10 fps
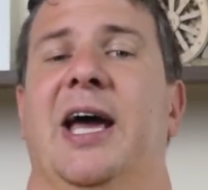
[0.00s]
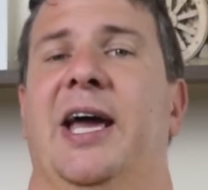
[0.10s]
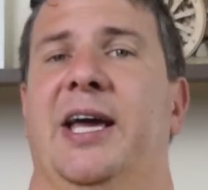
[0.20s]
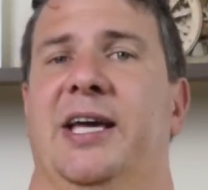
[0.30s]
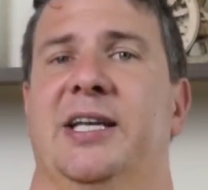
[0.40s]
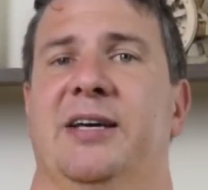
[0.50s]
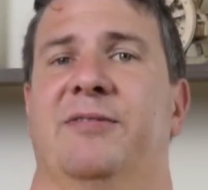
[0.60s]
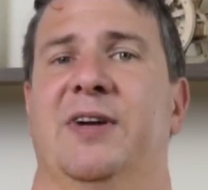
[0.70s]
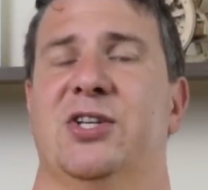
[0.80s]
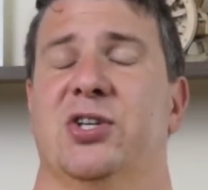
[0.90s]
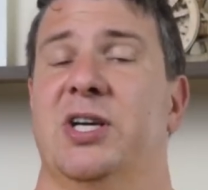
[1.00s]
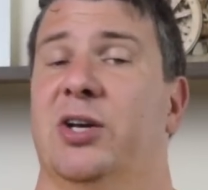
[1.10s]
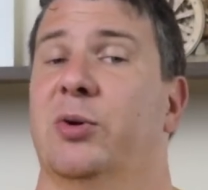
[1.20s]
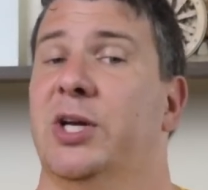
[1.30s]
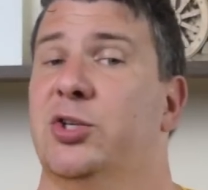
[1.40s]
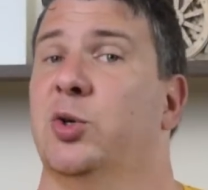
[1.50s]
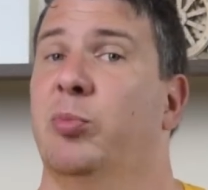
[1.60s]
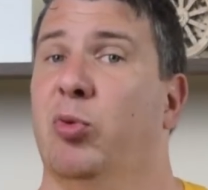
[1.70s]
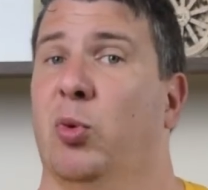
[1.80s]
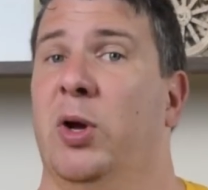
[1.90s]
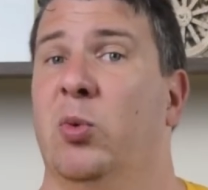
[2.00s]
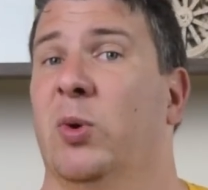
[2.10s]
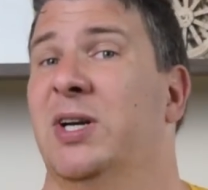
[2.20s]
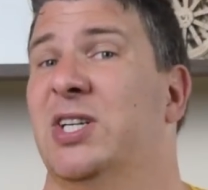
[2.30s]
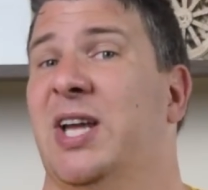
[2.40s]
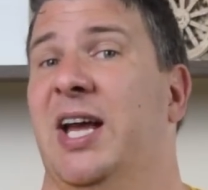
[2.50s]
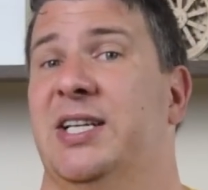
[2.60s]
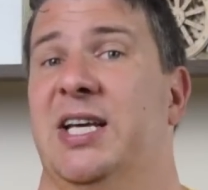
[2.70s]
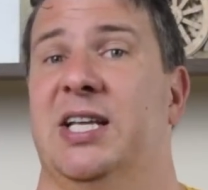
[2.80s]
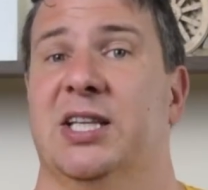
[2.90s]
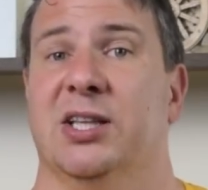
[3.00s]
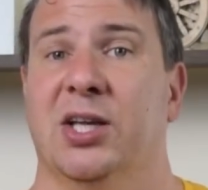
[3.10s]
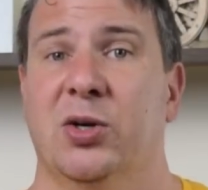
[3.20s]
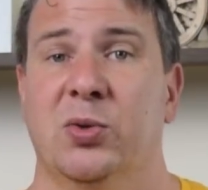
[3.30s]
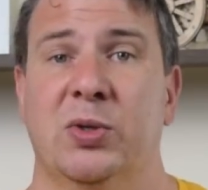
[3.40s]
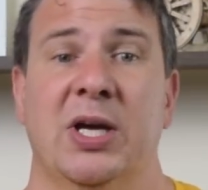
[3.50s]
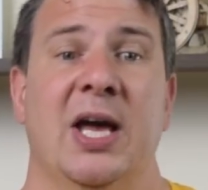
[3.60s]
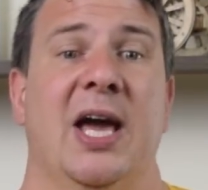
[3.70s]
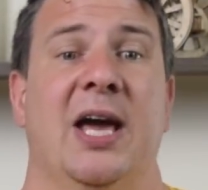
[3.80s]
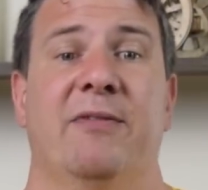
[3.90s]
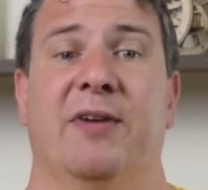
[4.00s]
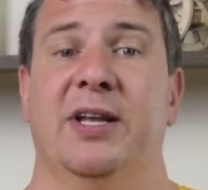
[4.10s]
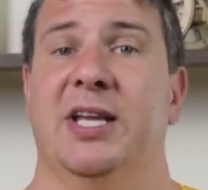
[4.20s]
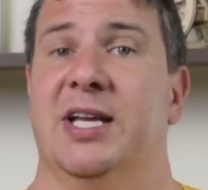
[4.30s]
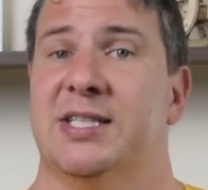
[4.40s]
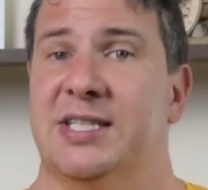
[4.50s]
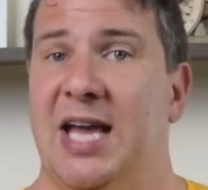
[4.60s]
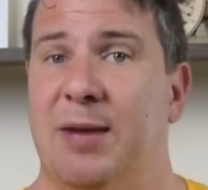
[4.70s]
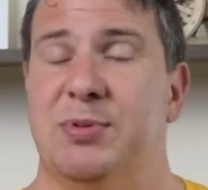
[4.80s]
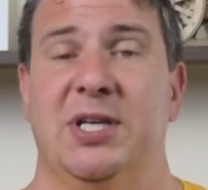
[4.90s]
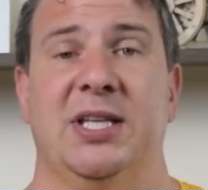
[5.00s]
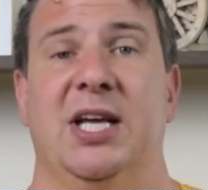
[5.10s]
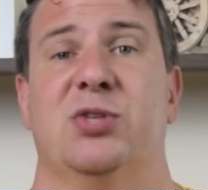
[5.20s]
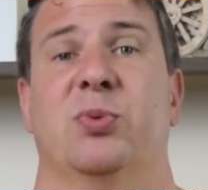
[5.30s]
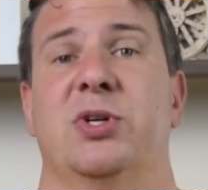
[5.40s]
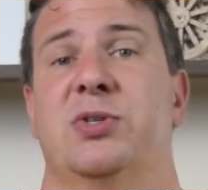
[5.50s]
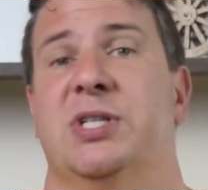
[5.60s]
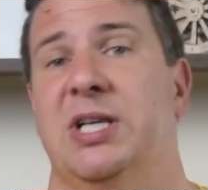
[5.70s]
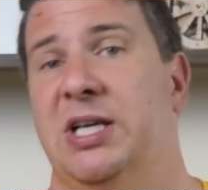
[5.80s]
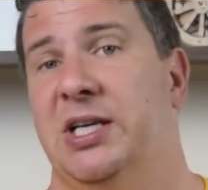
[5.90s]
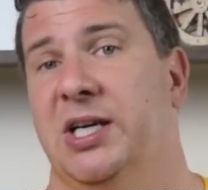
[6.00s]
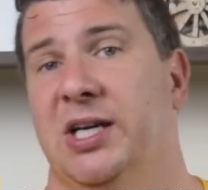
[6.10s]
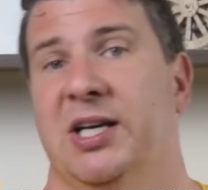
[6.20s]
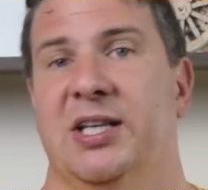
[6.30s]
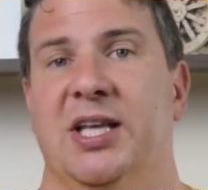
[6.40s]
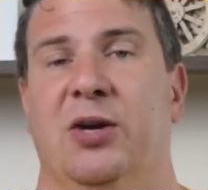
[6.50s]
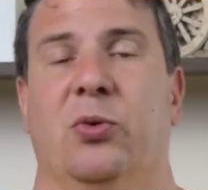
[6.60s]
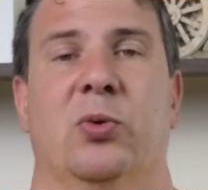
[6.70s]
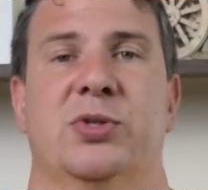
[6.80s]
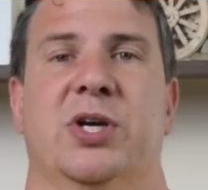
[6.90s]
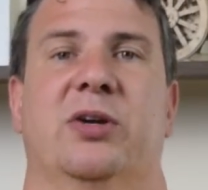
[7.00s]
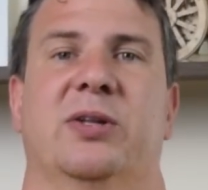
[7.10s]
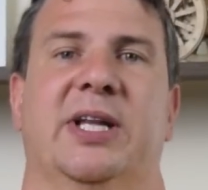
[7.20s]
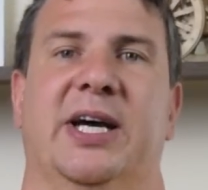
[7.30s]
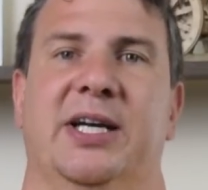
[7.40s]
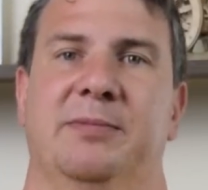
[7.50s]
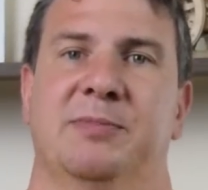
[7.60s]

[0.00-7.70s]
And eventually it'll get to a point where it just can't take the load, and finally it snaps, and that's where you see that horizontal line.